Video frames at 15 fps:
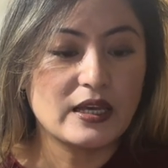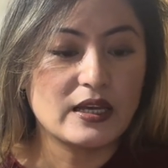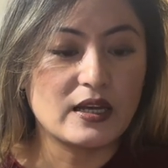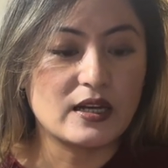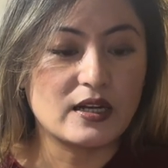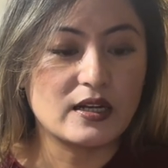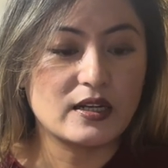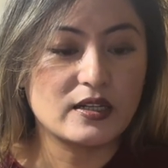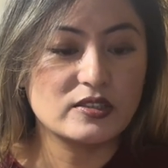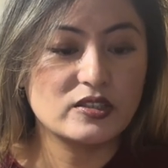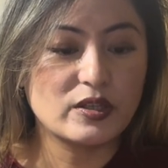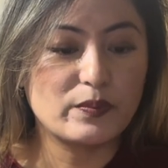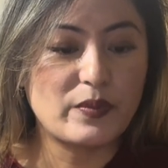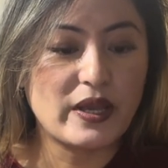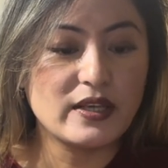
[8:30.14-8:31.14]

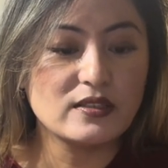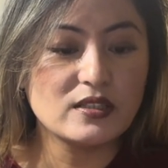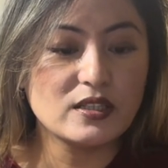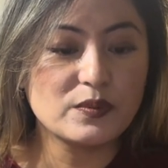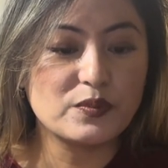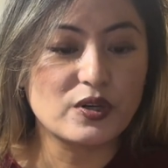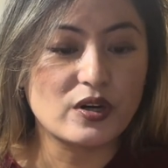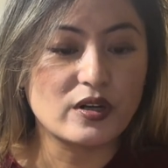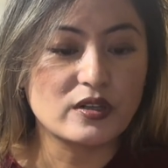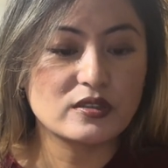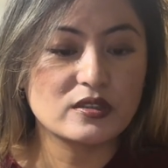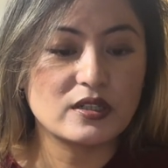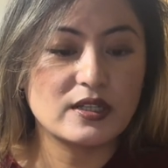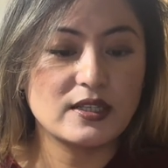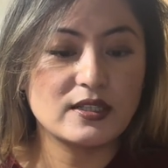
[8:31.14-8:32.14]
The basic product
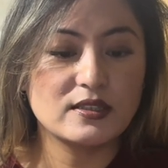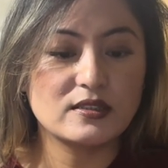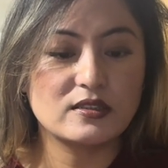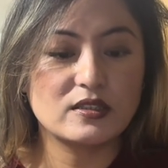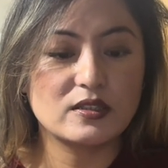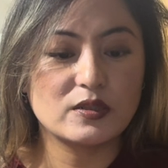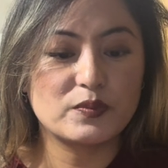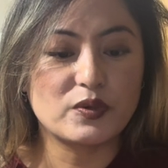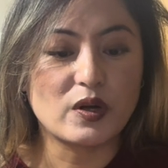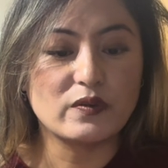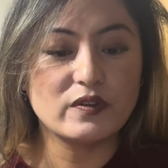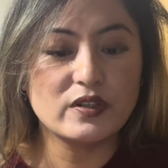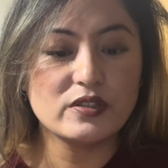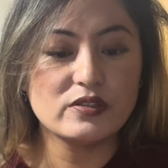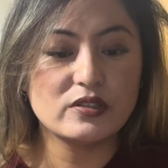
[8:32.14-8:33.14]
is the
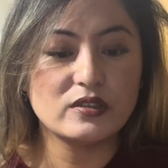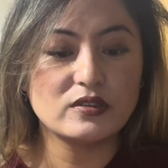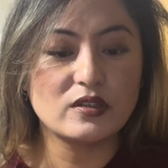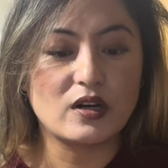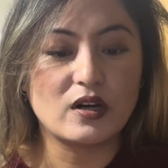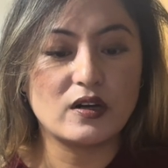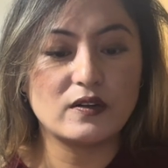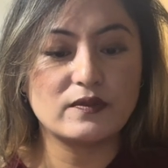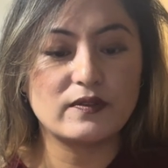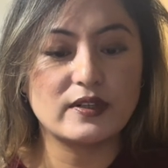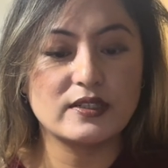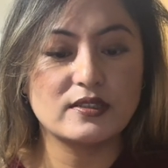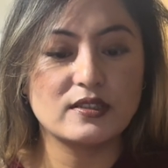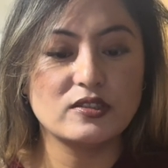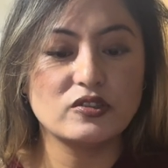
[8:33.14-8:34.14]
provision of
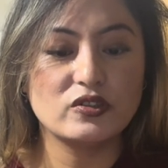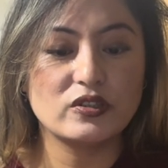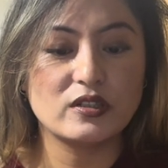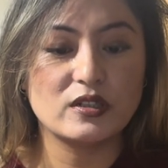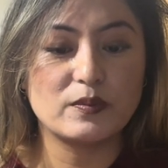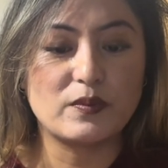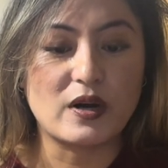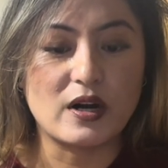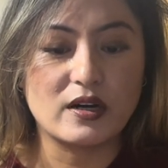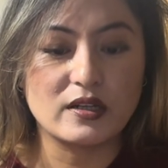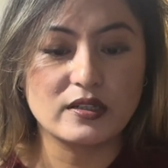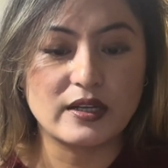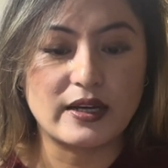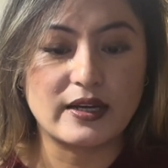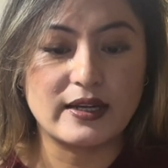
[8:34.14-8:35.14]
essential
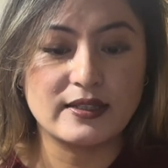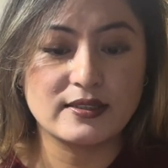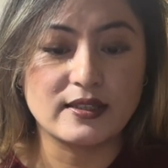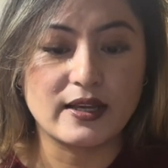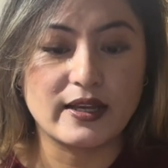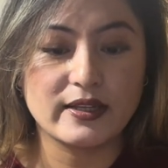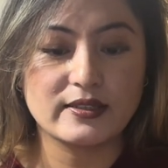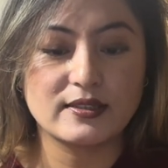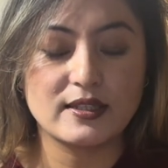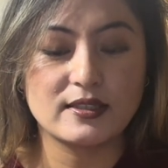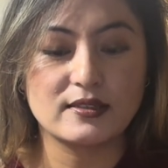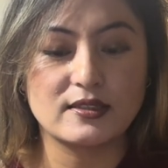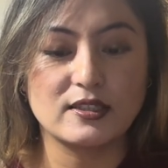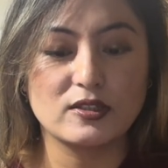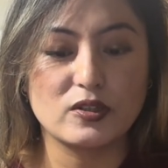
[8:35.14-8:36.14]
park
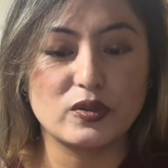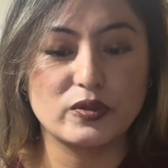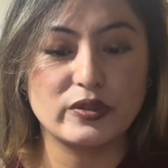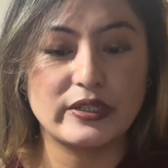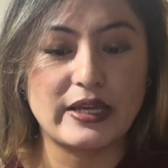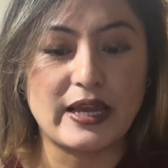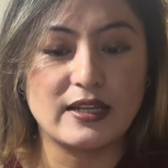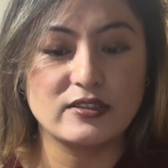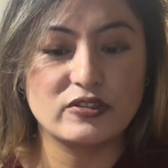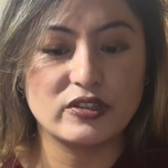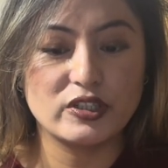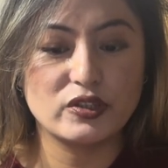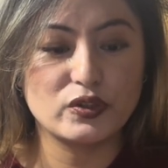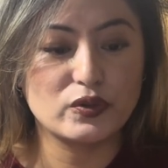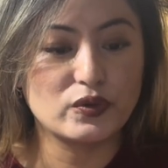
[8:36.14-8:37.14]
access, including entry
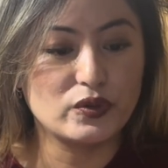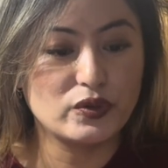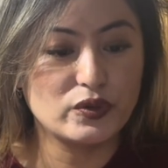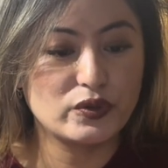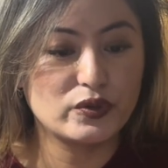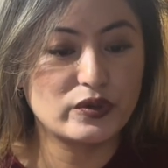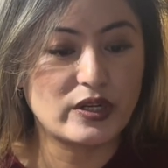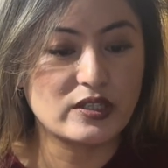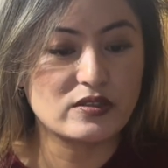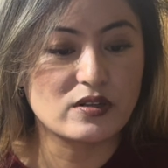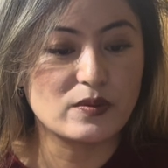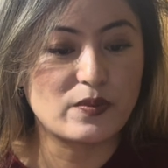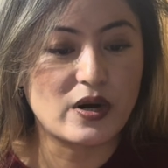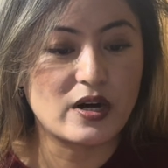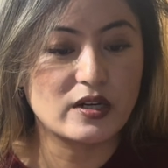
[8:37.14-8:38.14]
to Uluru
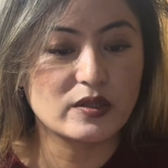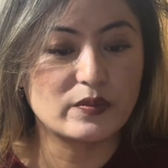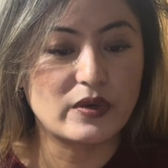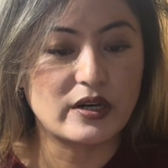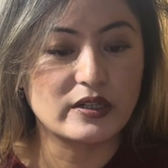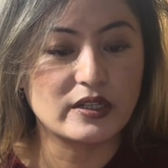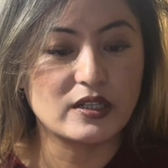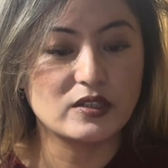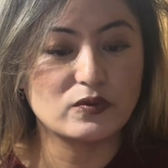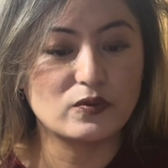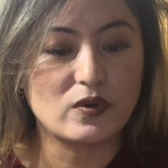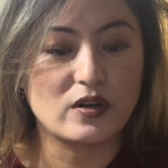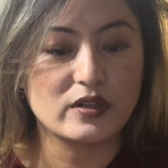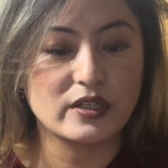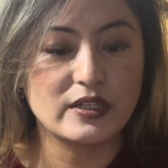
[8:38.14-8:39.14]
National Park, market,
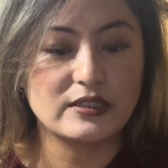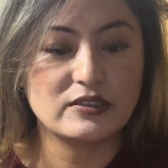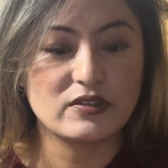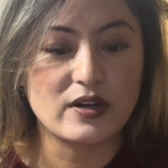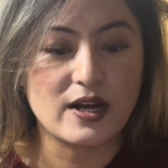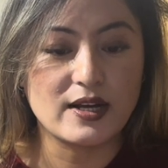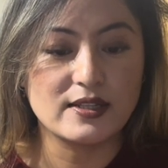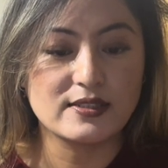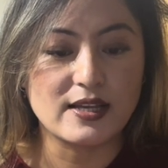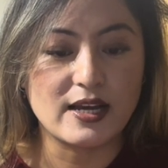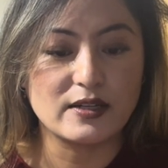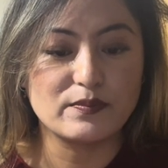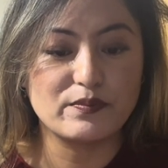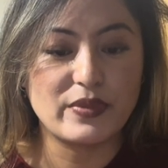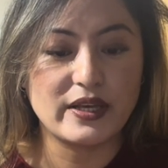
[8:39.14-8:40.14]
walking trails,
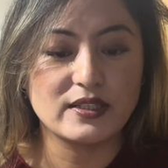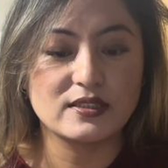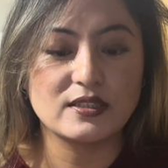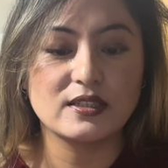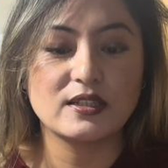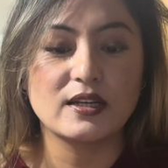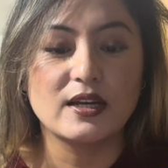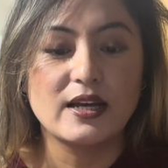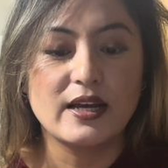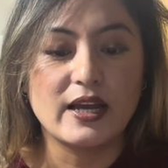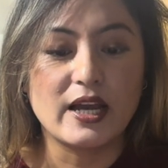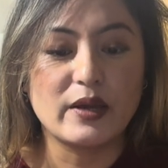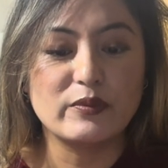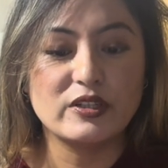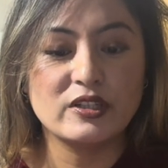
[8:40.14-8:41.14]
and basic
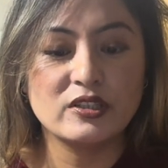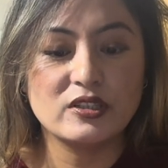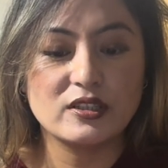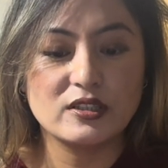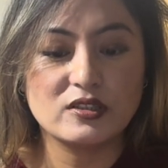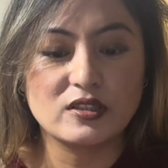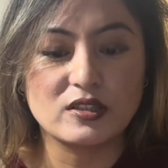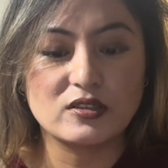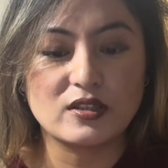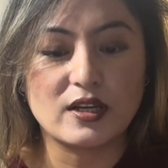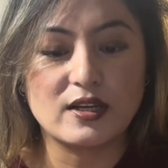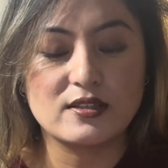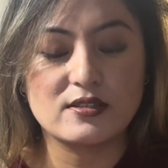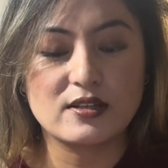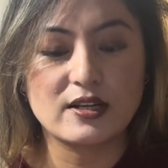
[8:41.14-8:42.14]
amenities such
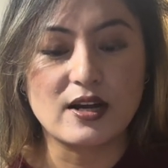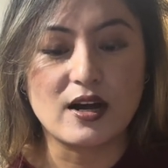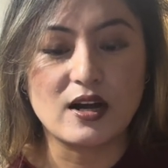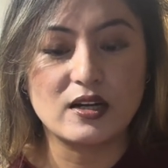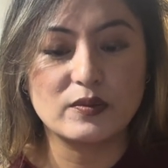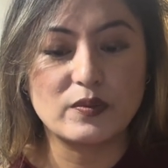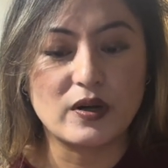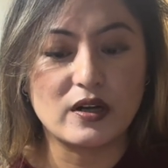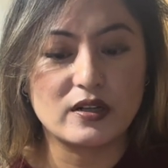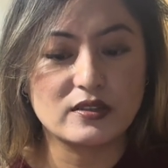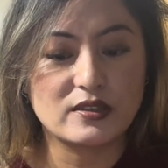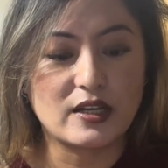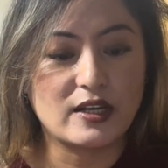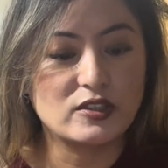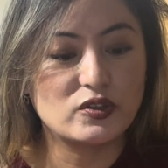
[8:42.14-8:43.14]
as car
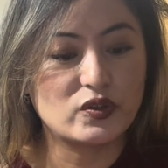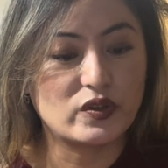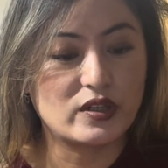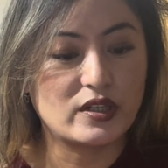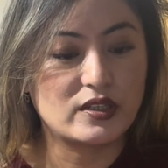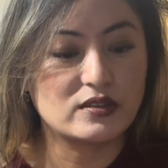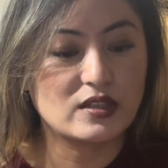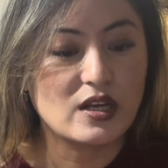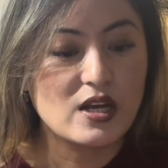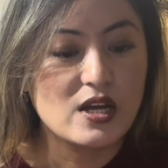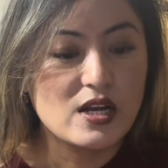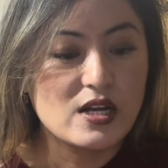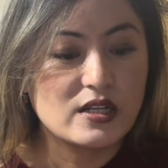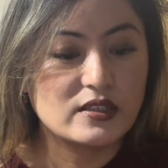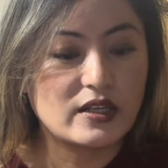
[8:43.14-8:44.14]
parks and toilets.
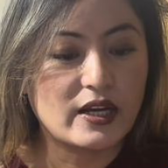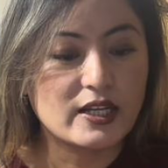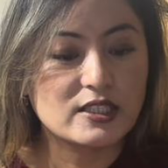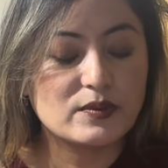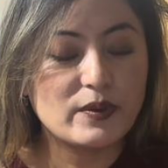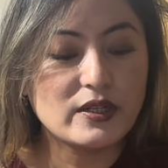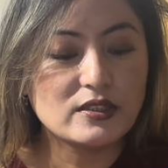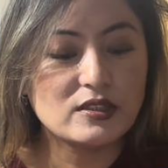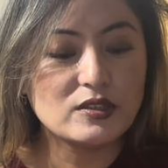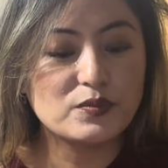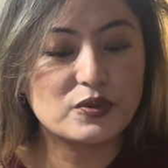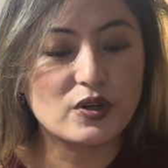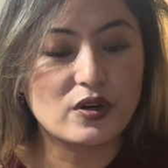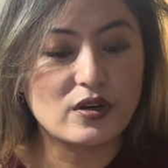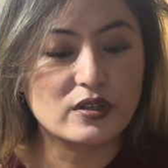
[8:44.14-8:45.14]
The expected
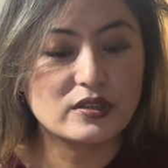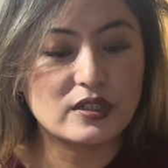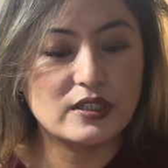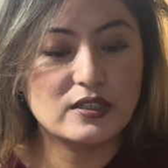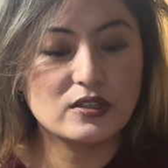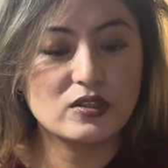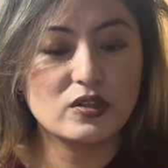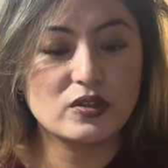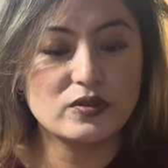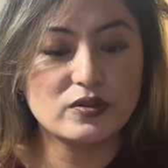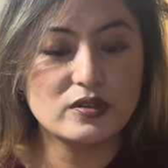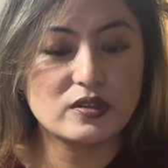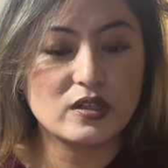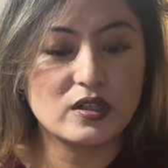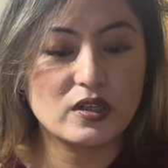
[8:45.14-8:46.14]
product
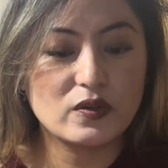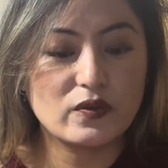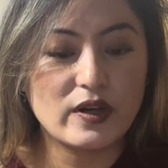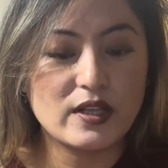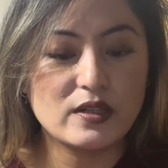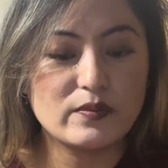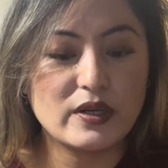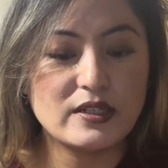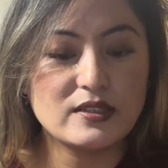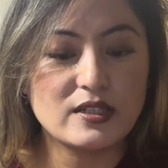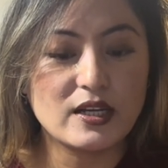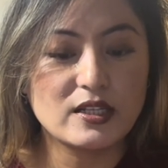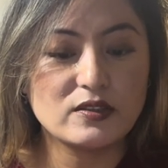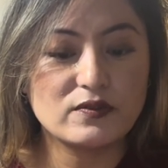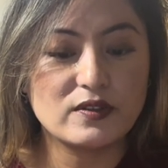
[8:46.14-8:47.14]
includes
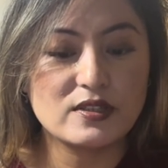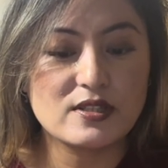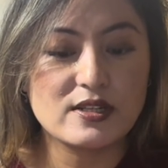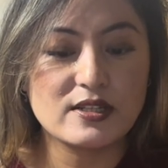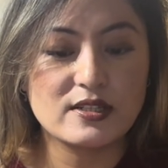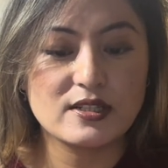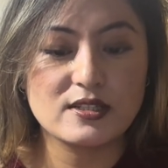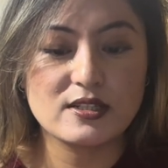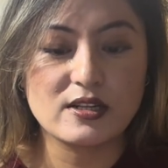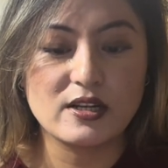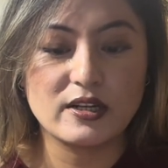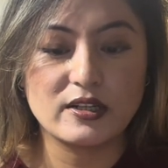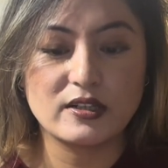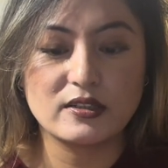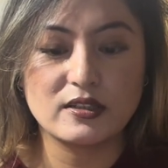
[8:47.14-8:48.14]
well-maintained facilities,
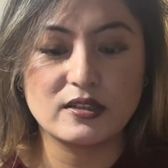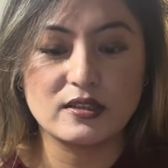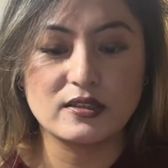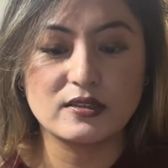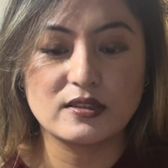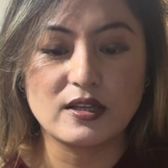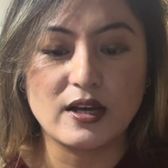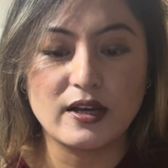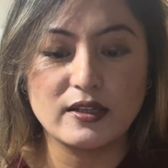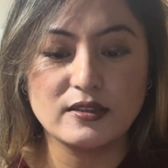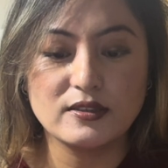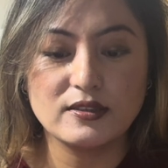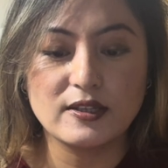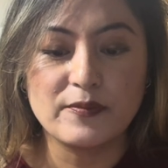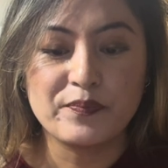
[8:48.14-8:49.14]
clear
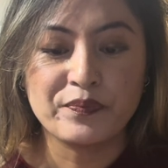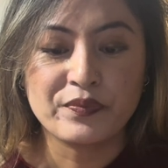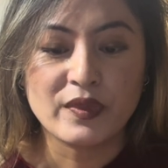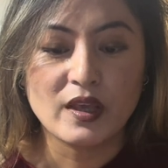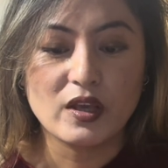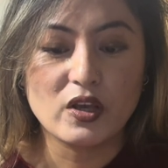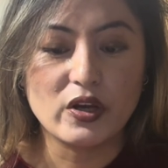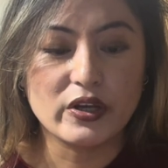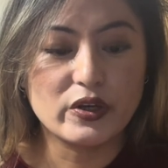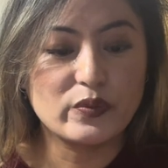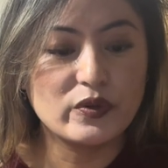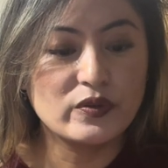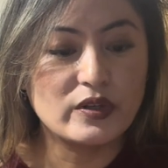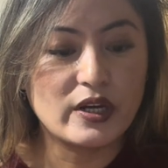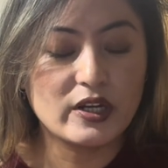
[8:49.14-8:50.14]
signs,
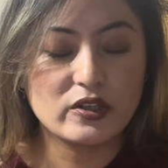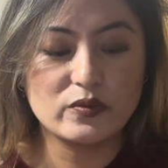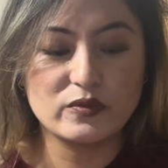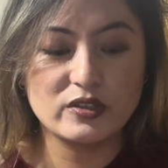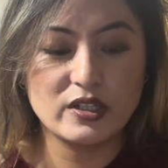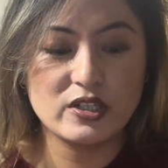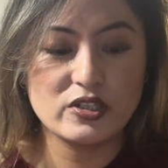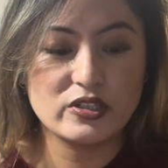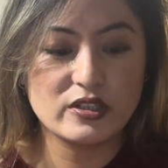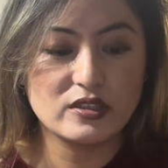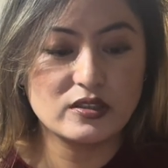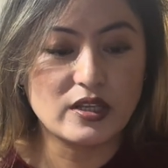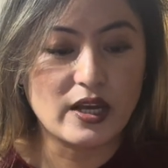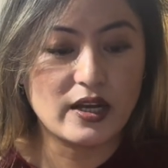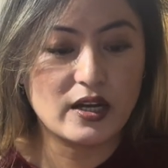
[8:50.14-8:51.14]

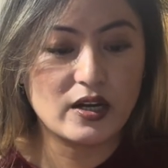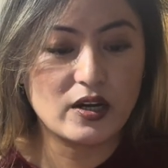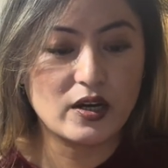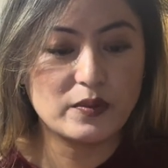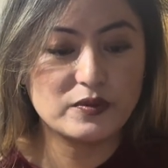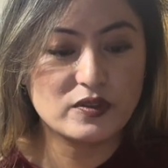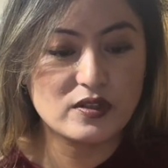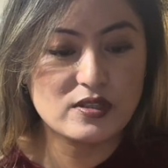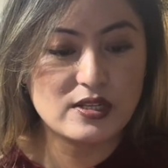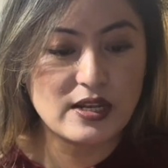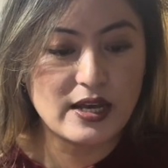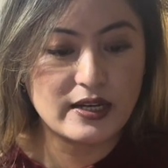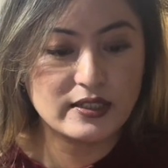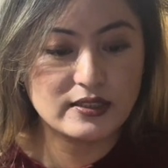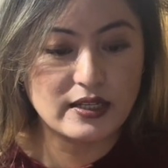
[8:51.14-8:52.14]
accommodations options
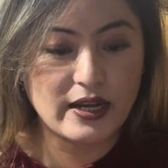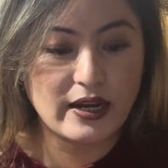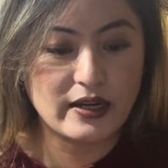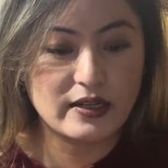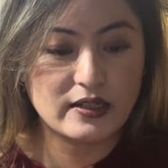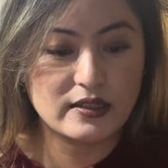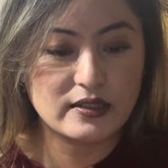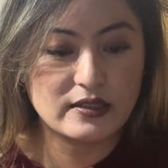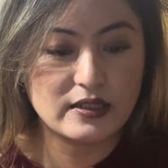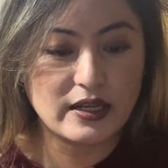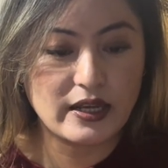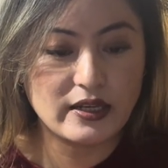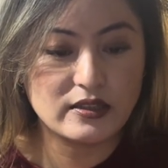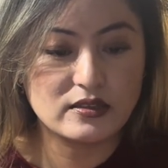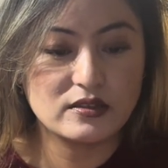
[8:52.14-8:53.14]
like the
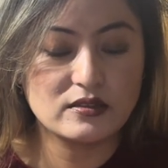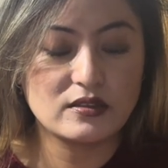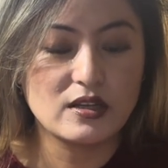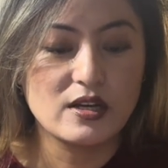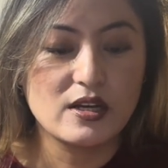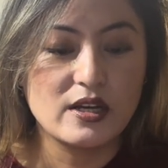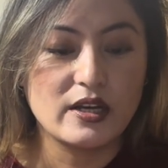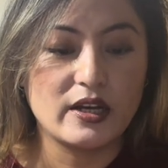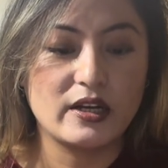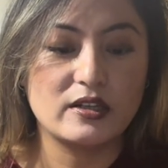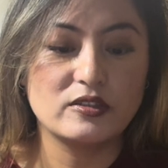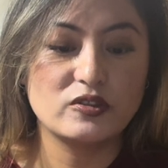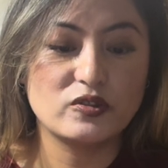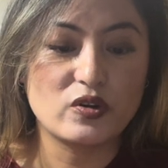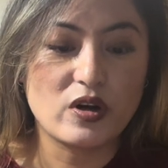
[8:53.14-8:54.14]
airs
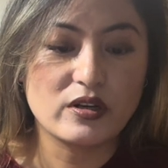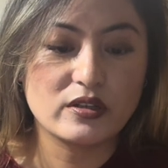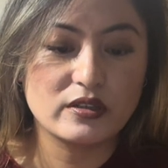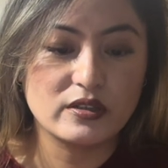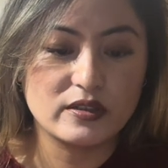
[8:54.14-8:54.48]
rock